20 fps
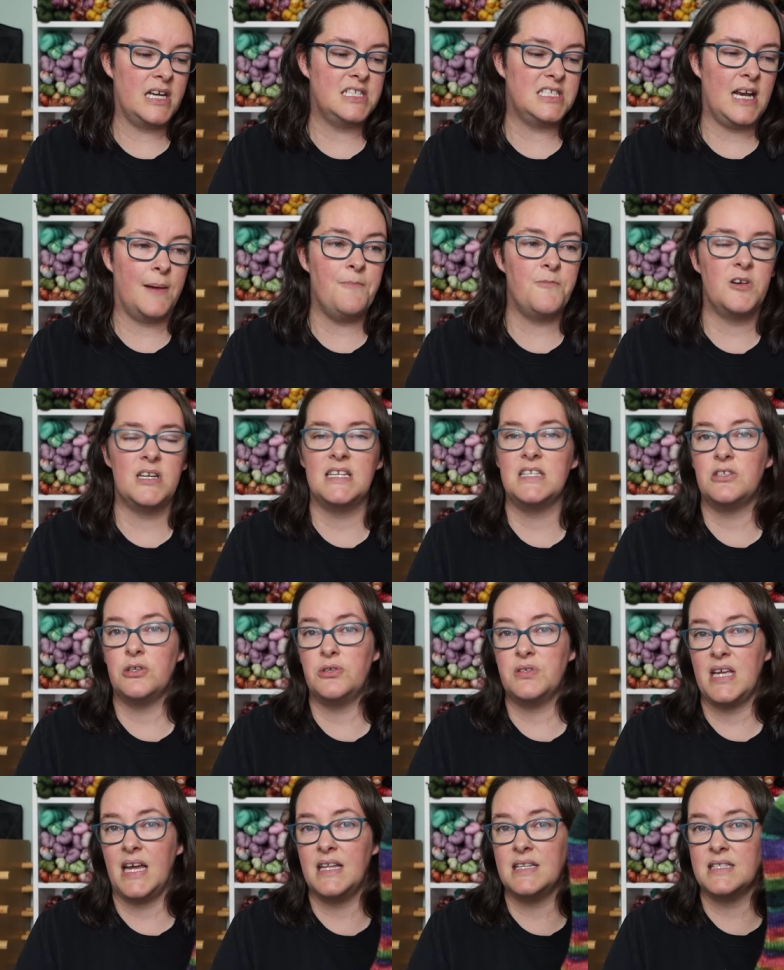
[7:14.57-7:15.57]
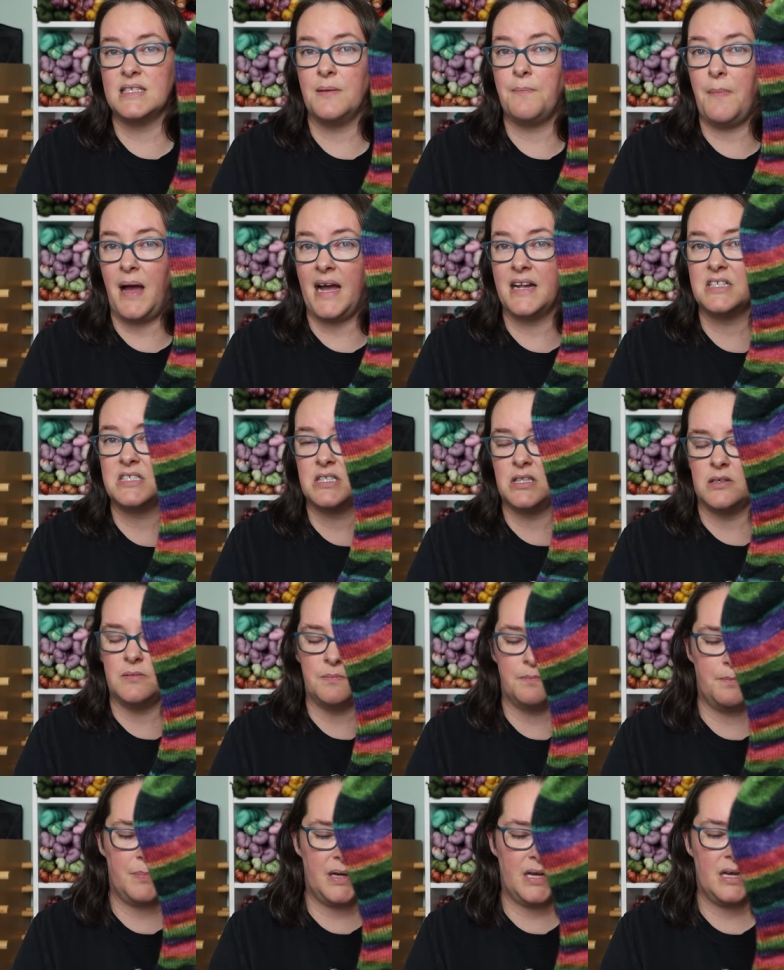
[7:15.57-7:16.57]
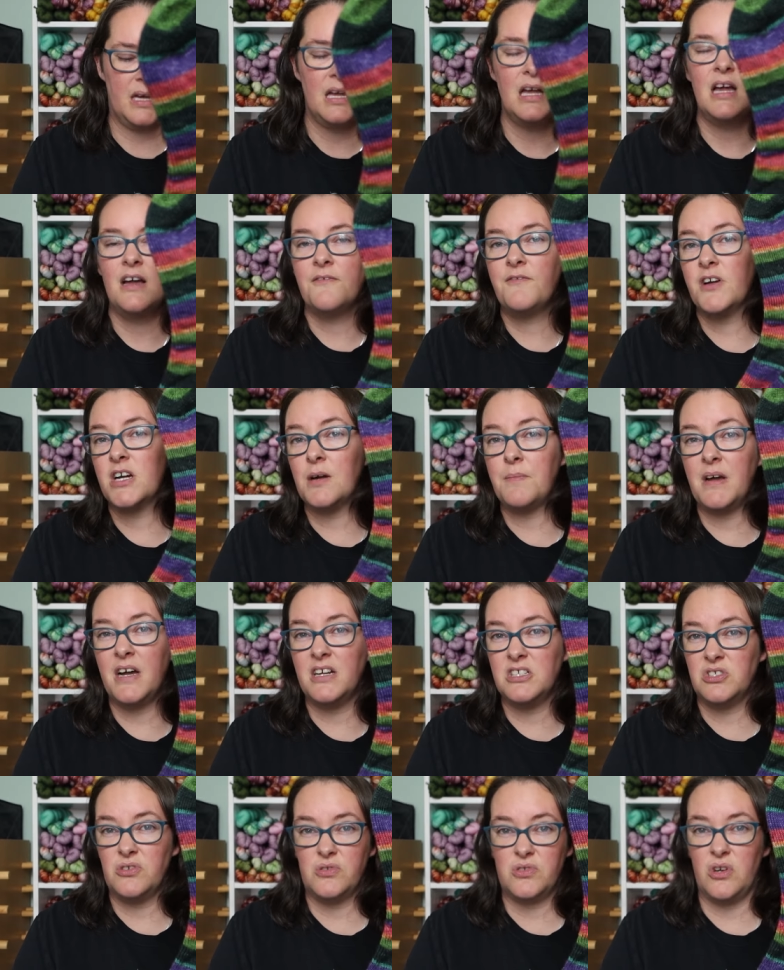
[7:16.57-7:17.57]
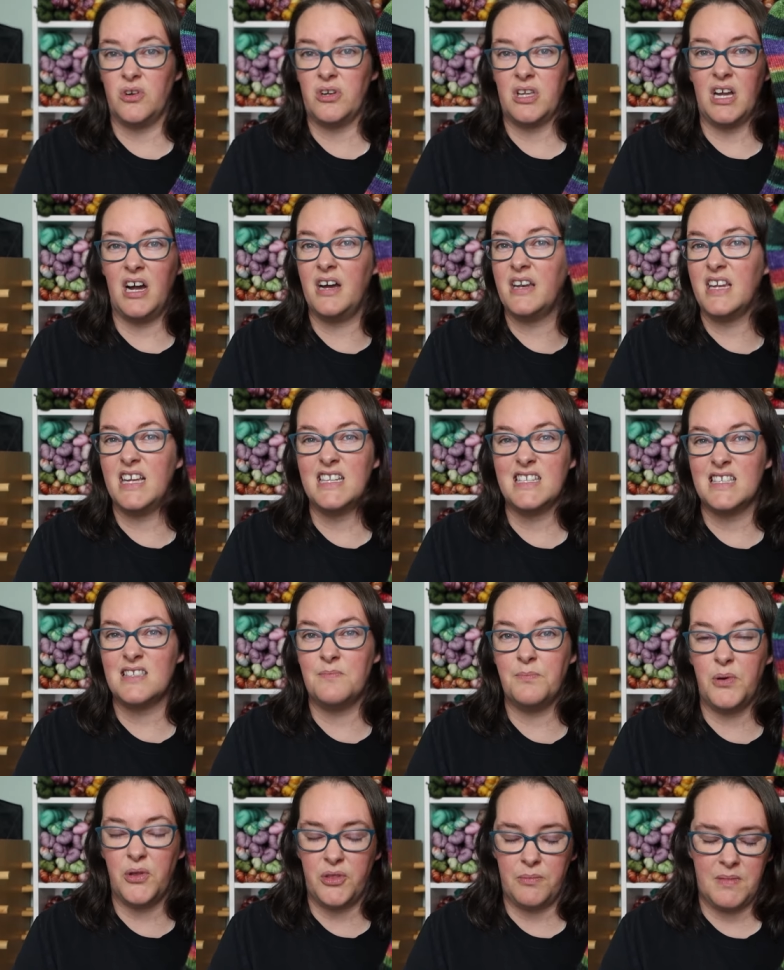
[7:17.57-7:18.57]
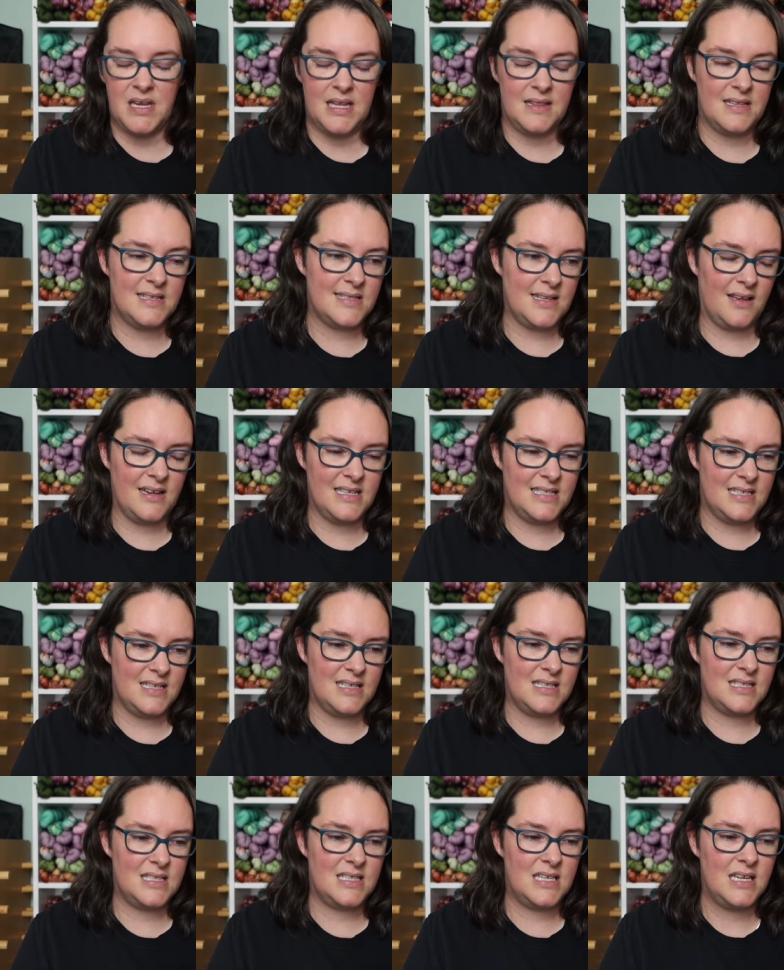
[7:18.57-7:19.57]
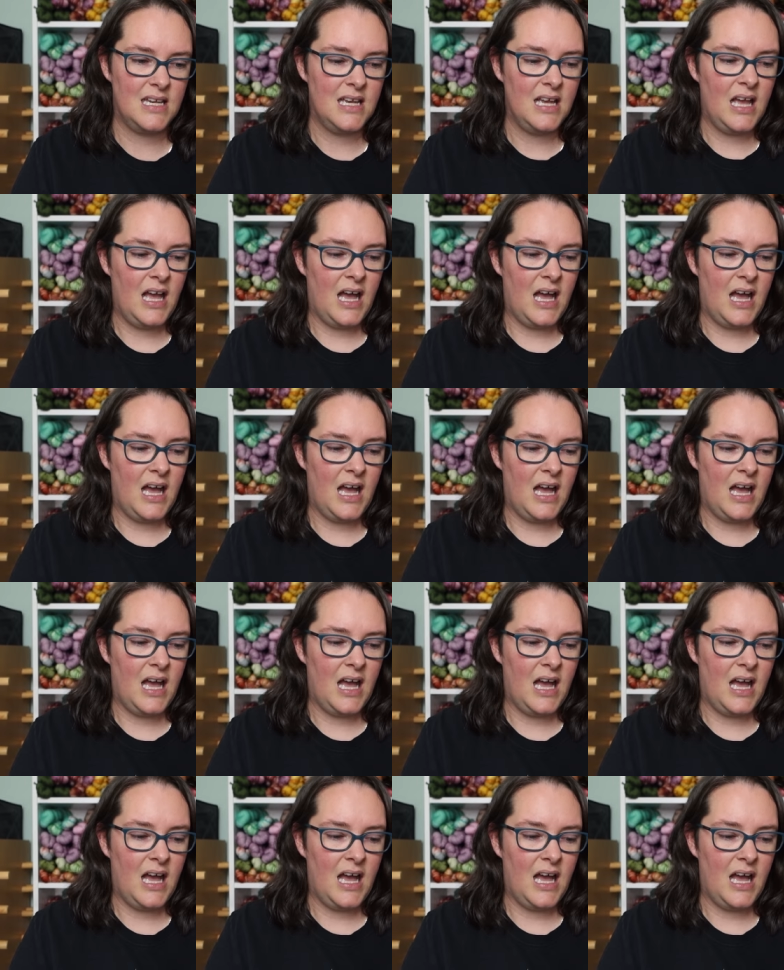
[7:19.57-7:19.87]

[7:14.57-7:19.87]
I generally do tend to match them, but for commercial sock yarn, it doesn't bother me in the slightest.